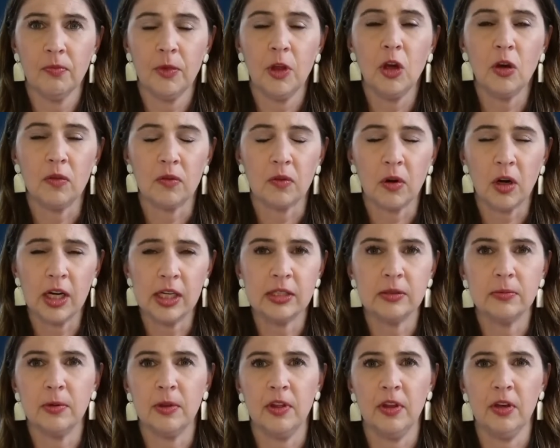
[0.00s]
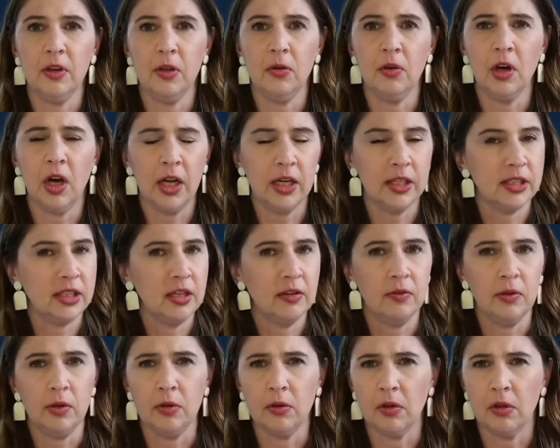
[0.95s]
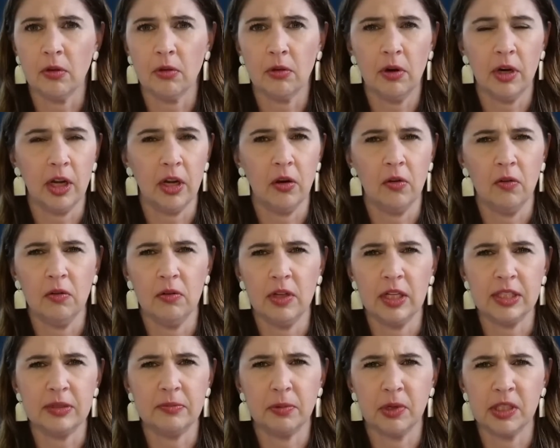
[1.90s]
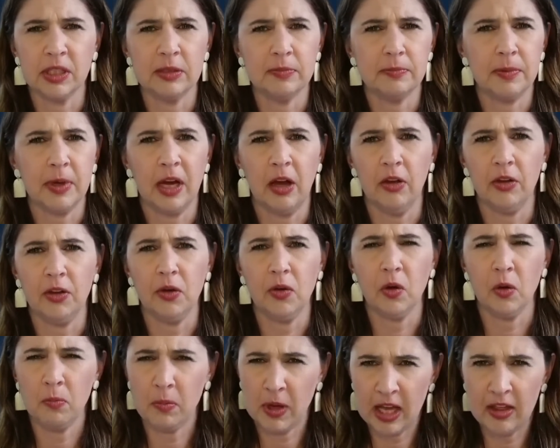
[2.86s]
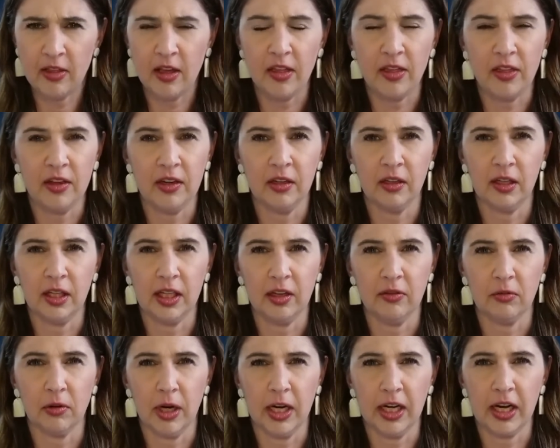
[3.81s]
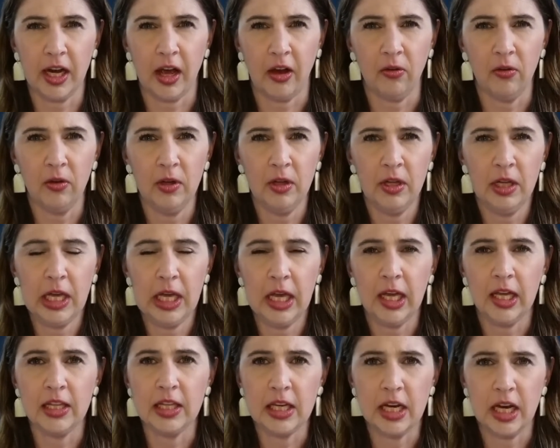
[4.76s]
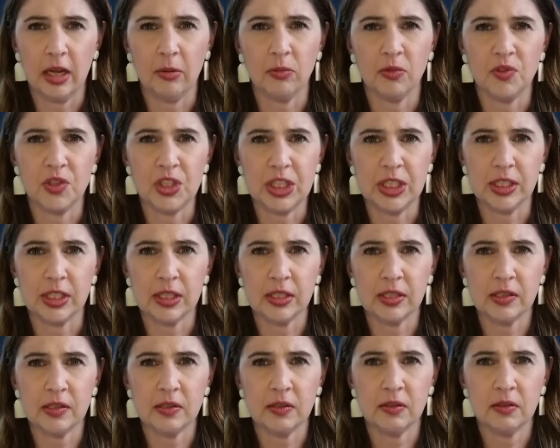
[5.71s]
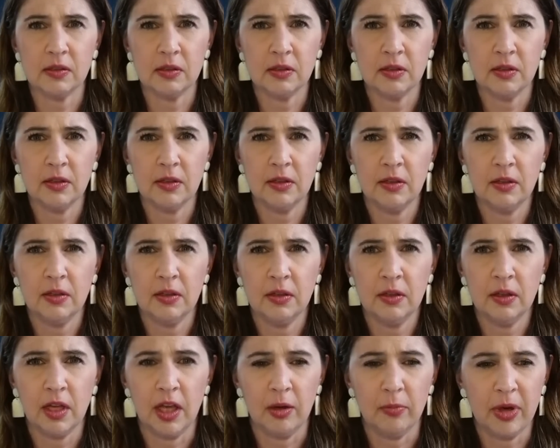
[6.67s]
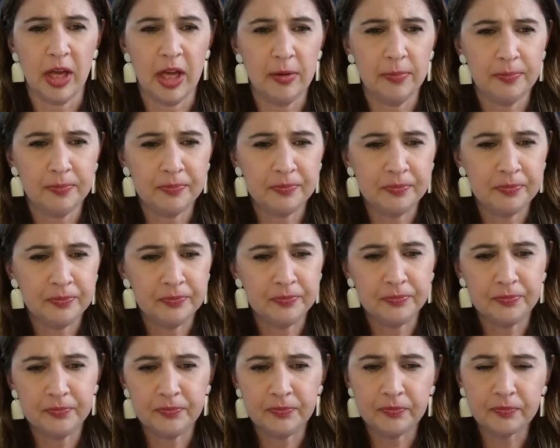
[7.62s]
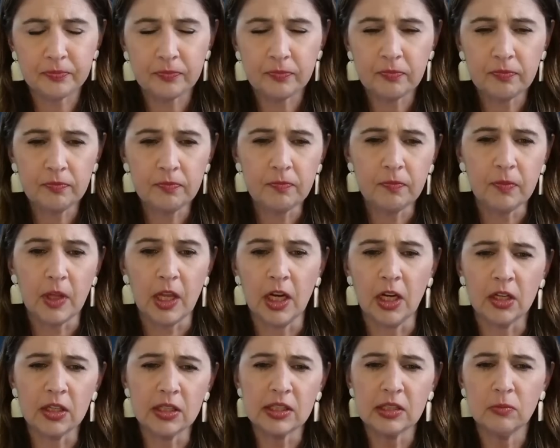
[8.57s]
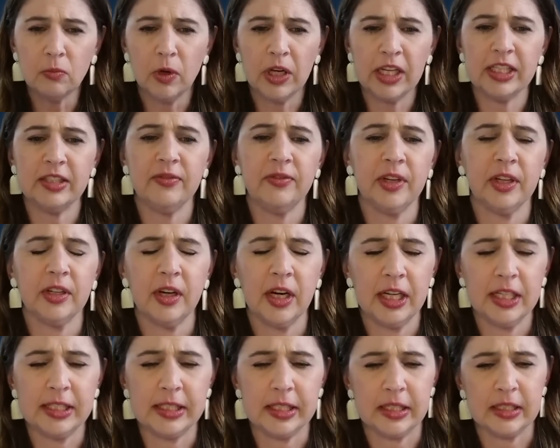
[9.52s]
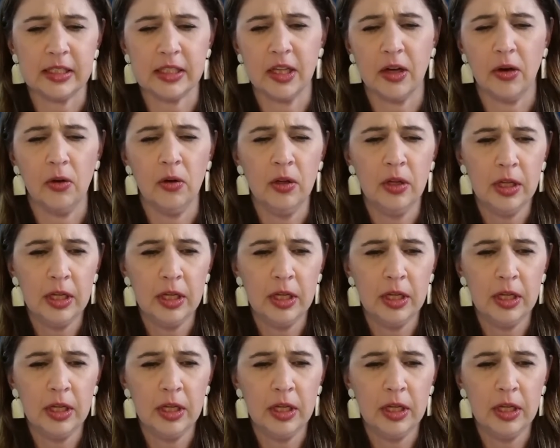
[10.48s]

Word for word: you have Christ within you. God has given you authority over this principality. You command that thing to leave right now in the name of Jesus. Amen. Here are some ways fear hits us, though.